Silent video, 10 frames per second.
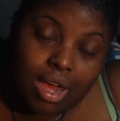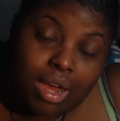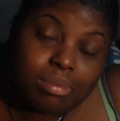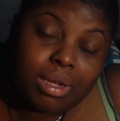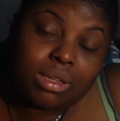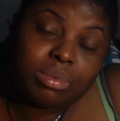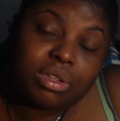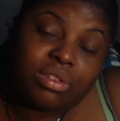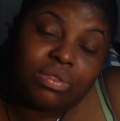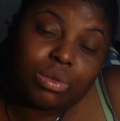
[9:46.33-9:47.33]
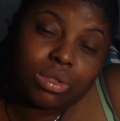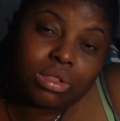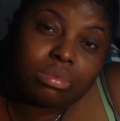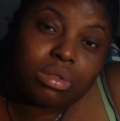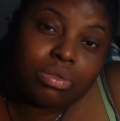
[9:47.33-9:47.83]
I'm about to be a force
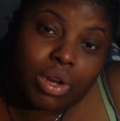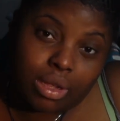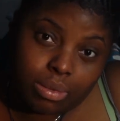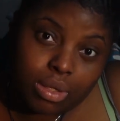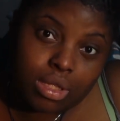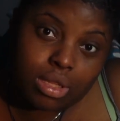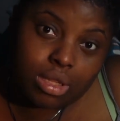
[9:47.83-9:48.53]
to be reckoned with.